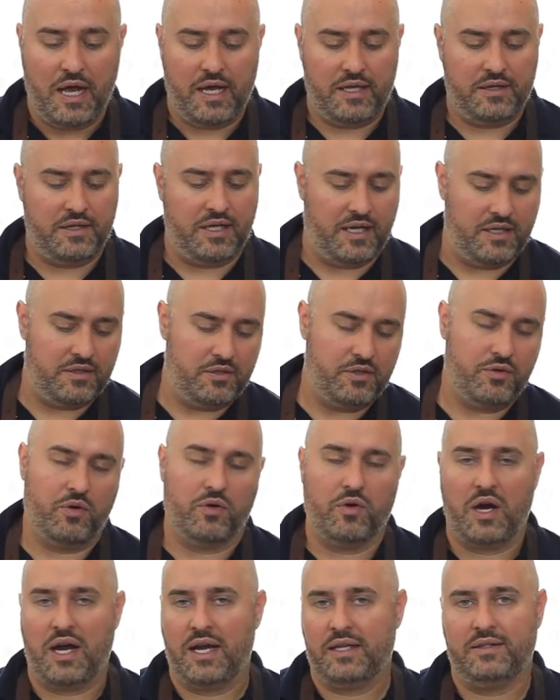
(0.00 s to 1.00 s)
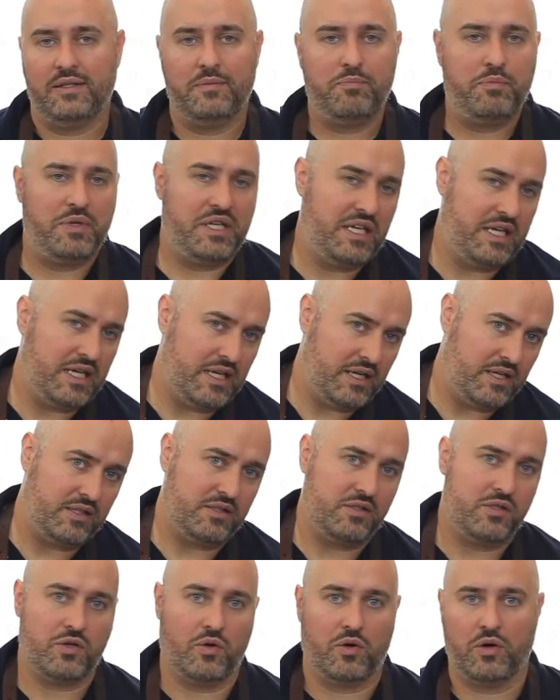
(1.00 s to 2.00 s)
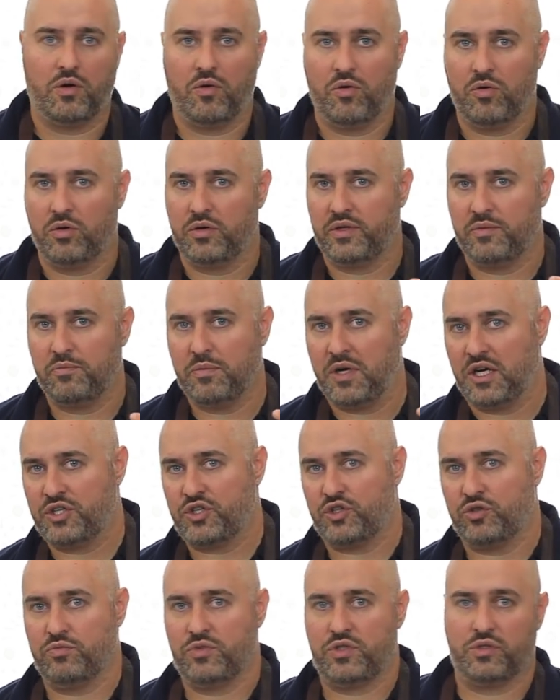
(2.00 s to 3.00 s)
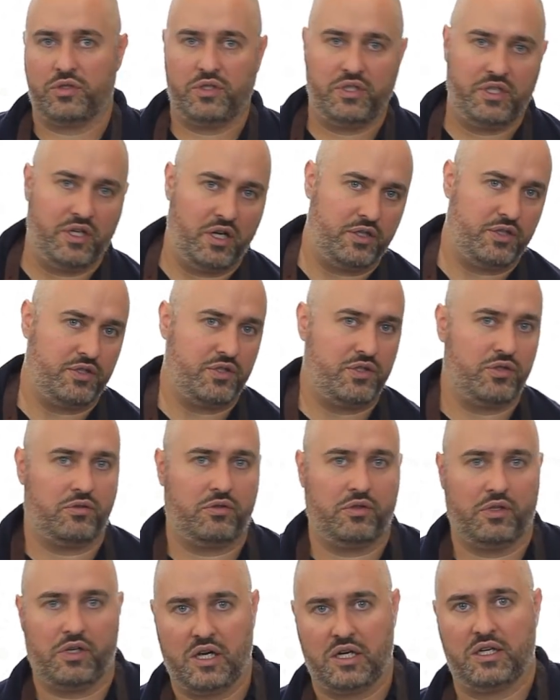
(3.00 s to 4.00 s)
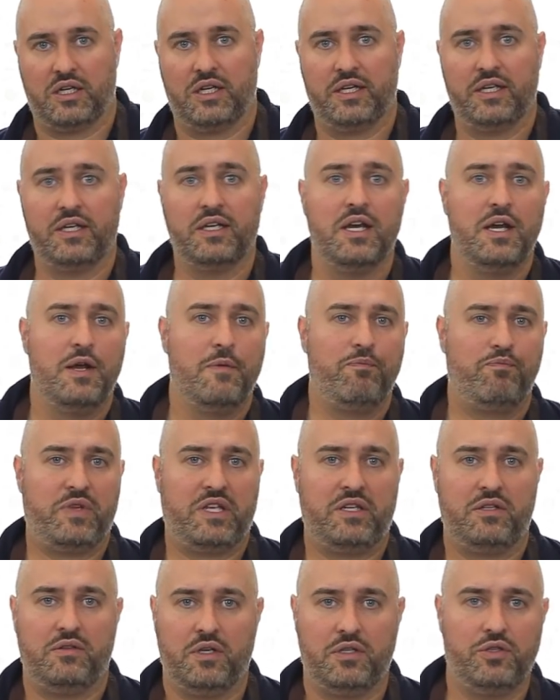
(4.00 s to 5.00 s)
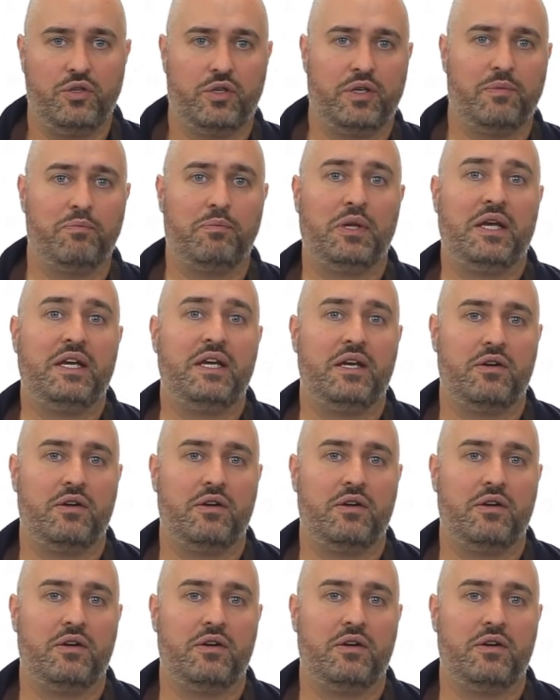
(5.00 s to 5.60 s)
And then you add the pecans or the mushrooms or the onions or the garlic, and you can play